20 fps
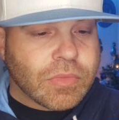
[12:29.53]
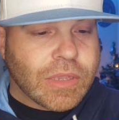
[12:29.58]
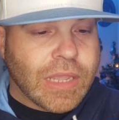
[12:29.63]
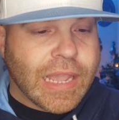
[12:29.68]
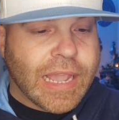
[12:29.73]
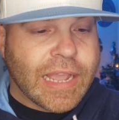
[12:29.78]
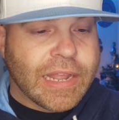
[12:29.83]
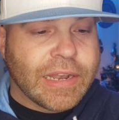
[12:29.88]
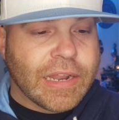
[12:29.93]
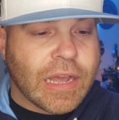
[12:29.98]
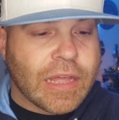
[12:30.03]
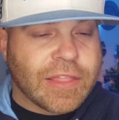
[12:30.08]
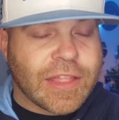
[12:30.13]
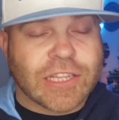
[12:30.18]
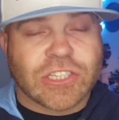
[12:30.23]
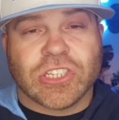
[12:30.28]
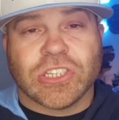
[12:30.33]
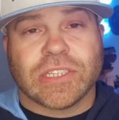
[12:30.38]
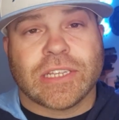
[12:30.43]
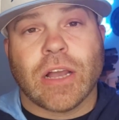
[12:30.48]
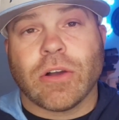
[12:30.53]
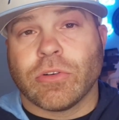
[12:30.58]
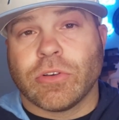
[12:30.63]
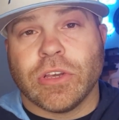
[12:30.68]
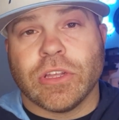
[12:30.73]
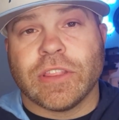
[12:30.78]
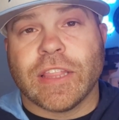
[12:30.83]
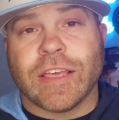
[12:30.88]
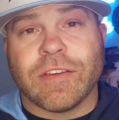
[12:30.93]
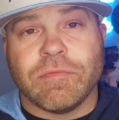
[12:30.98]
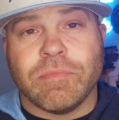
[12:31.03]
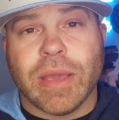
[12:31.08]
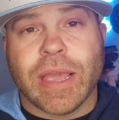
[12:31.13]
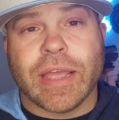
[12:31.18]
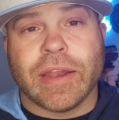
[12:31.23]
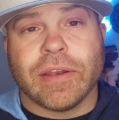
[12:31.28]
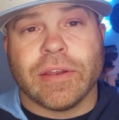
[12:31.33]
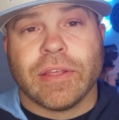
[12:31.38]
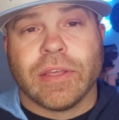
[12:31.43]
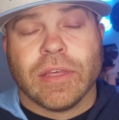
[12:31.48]
And that's just how good they've
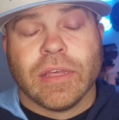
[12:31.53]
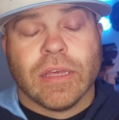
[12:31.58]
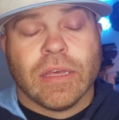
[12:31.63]
been.